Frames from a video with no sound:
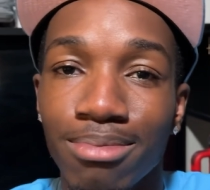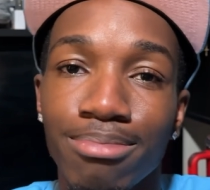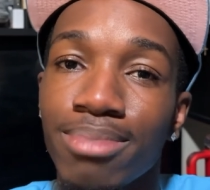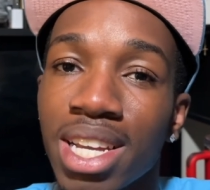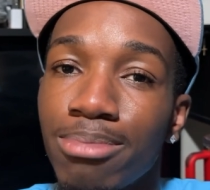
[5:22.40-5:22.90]

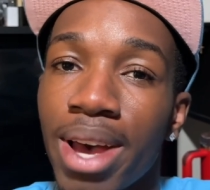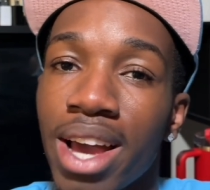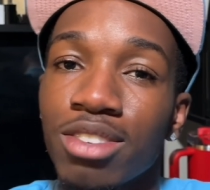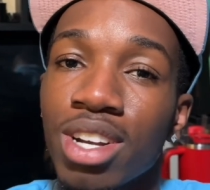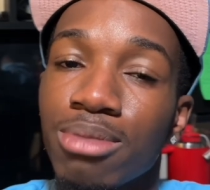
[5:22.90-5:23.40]
that's bad.
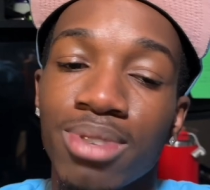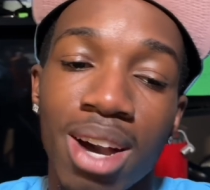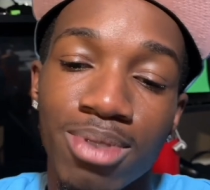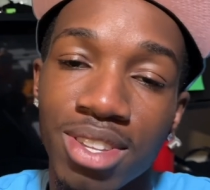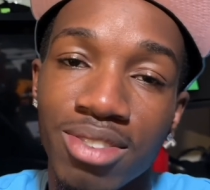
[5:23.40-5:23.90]
Trust me, I
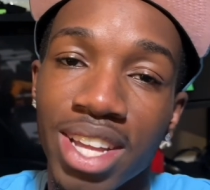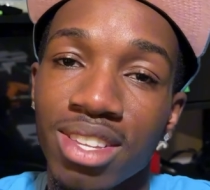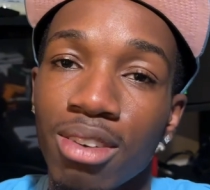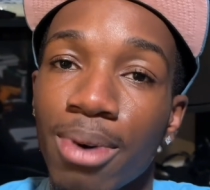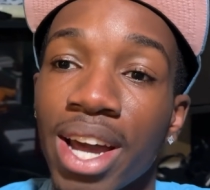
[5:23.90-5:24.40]
wouldn't do that to
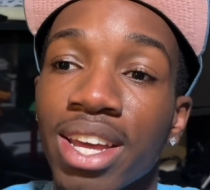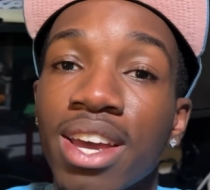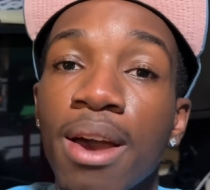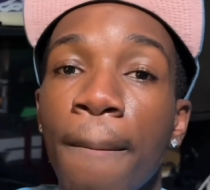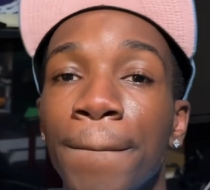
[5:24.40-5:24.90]
nobody.
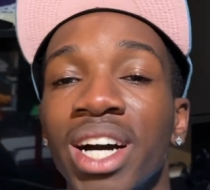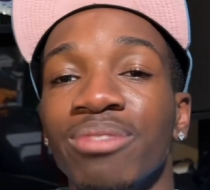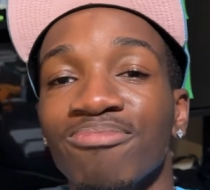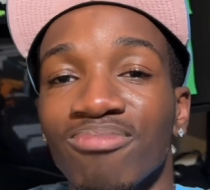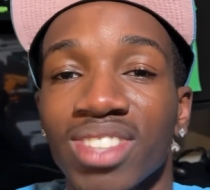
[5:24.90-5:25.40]
But
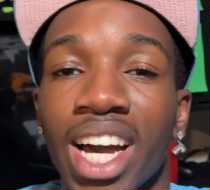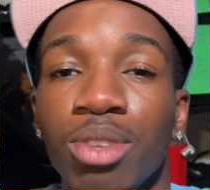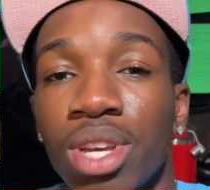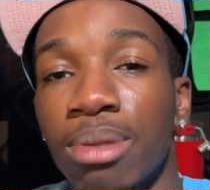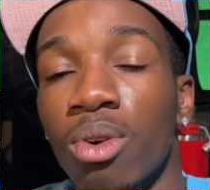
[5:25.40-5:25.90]
I do
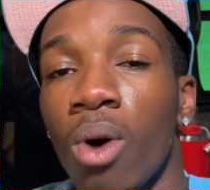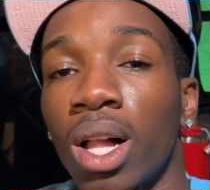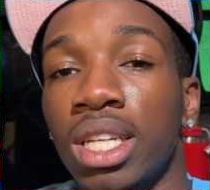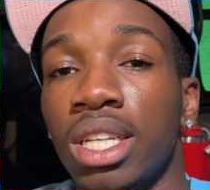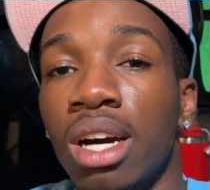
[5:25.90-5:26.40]
keep the
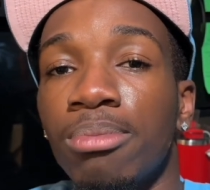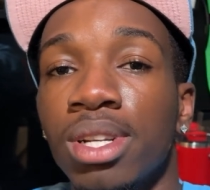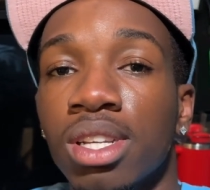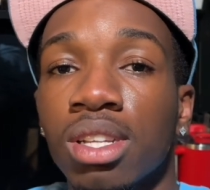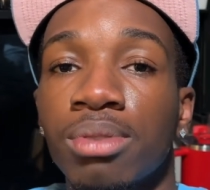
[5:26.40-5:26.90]
quality up, and
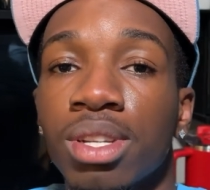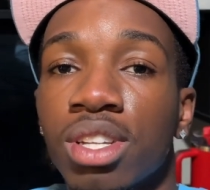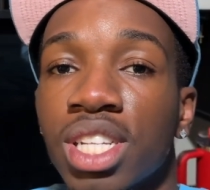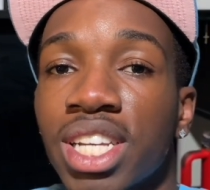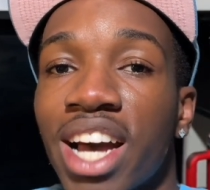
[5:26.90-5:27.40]
there's a little bit something on
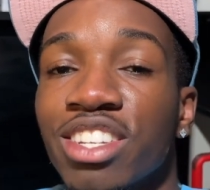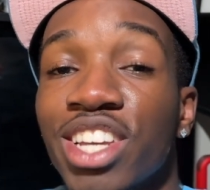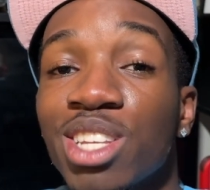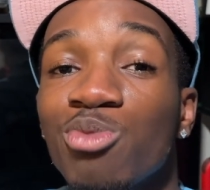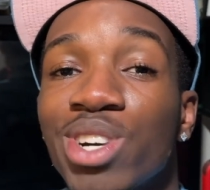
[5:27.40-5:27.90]
the side. So you
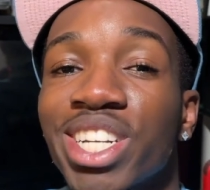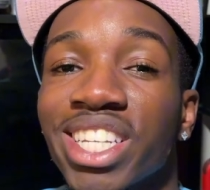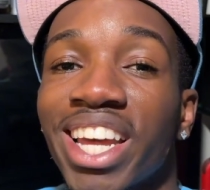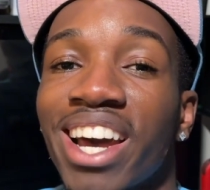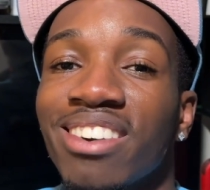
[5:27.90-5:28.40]
guys do want to check
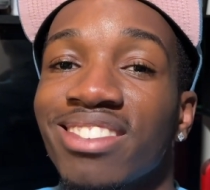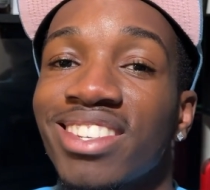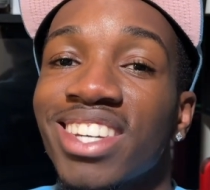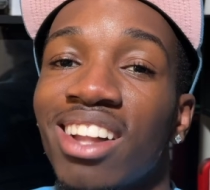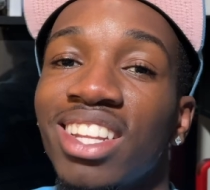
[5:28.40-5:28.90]
that out.
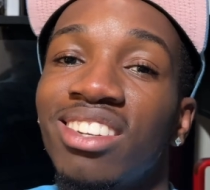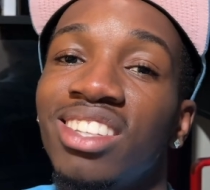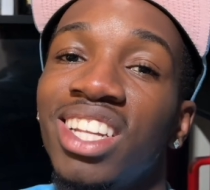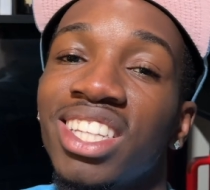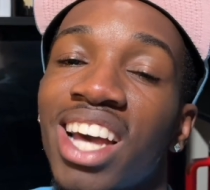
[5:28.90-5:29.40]
I'll leave the
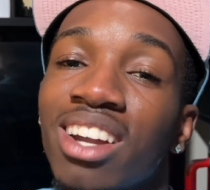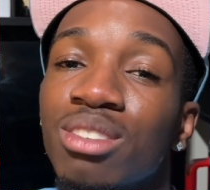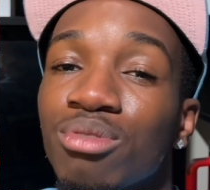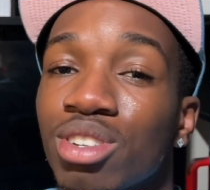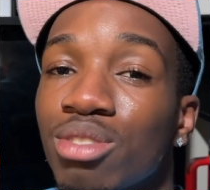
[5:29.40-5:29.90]
link down in the
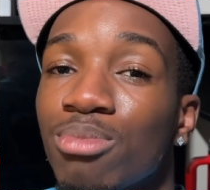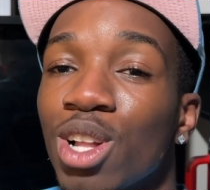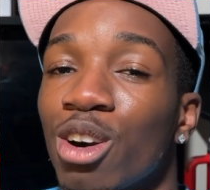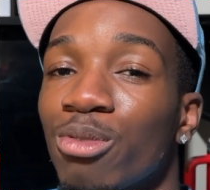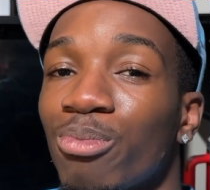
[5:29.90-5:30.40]
description
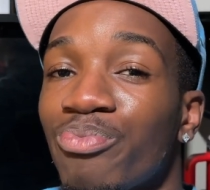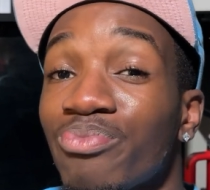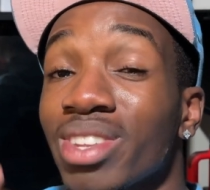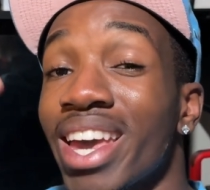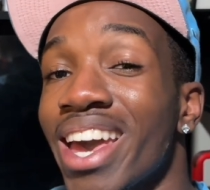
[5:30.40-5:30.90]
below,
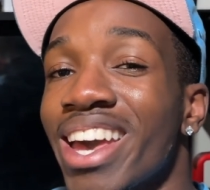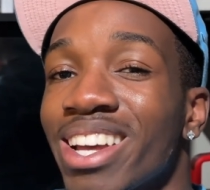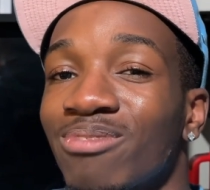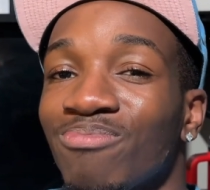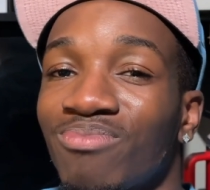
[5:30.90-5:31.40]

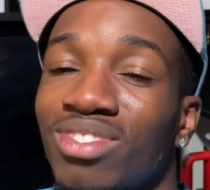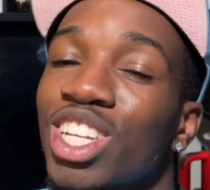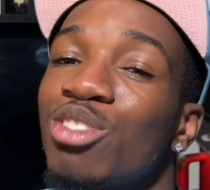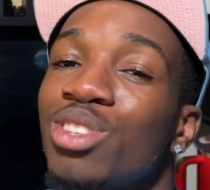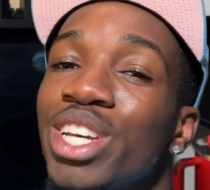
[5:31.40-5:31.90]
and
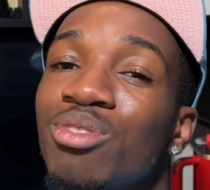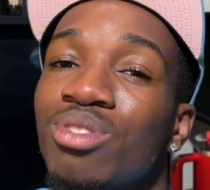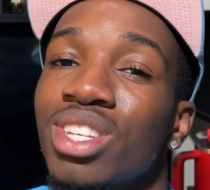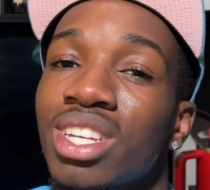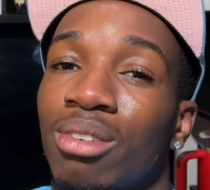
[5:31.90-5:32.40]
stay tuned to
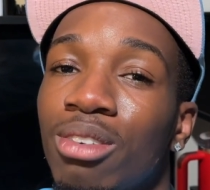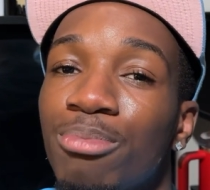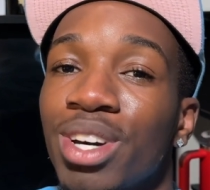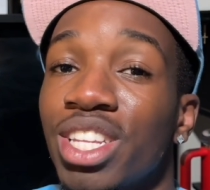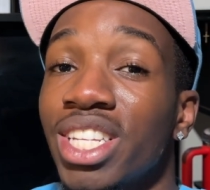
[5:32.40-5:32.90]
this. I'm going to
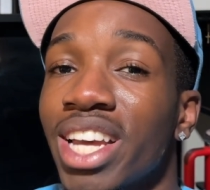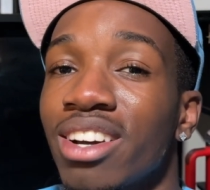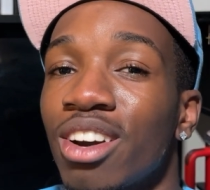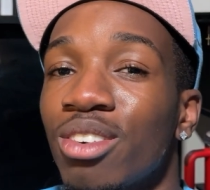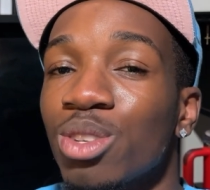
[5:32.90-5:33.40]
put a discount
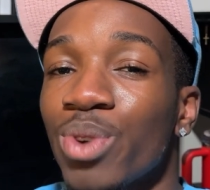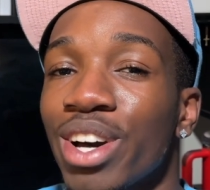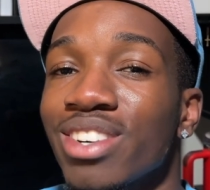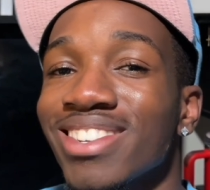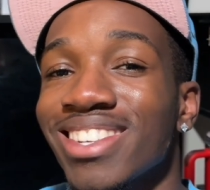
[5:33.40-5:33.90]
code as
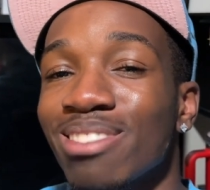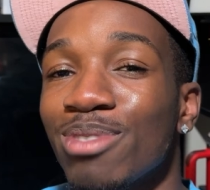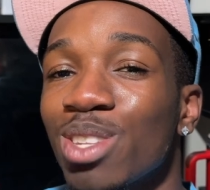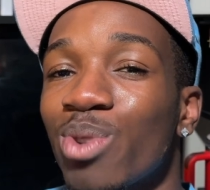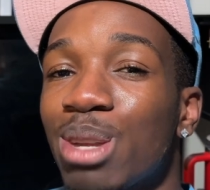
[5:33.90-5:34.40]
well. It's going to be
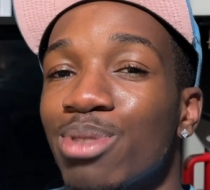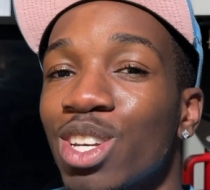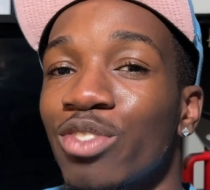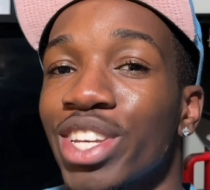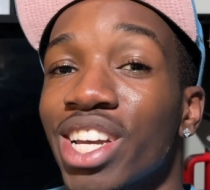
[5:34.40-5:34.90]
a 20%
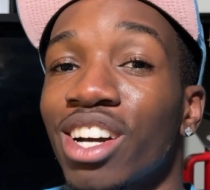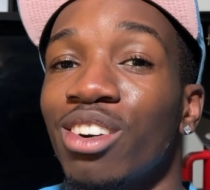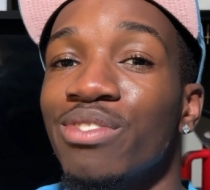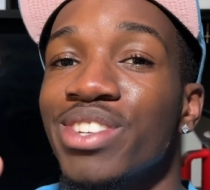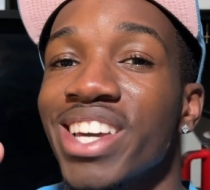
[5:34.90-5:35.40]
off discount
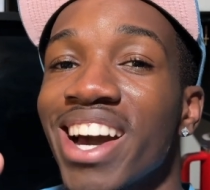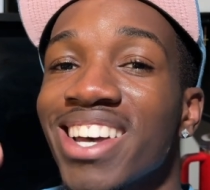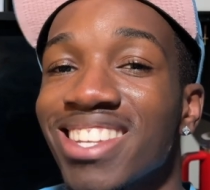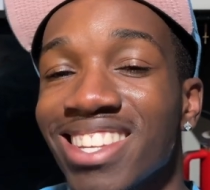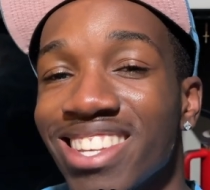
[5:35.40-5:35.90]
code for you
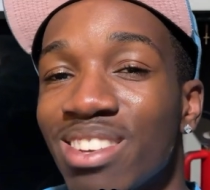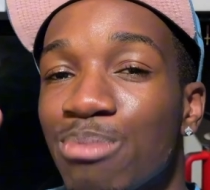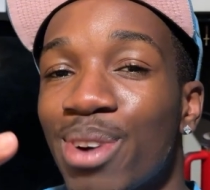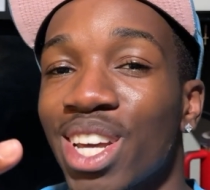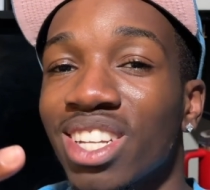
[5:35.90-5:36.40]
guys. Save some
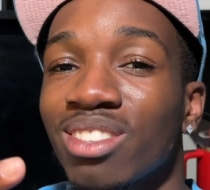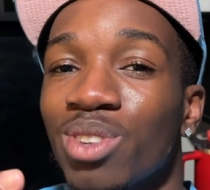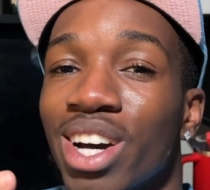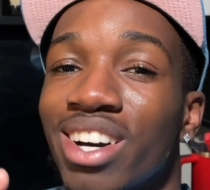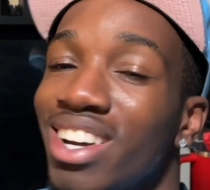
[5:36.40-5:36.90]
money as
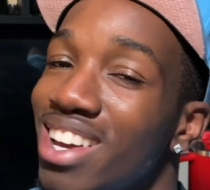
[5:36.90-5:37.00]
well.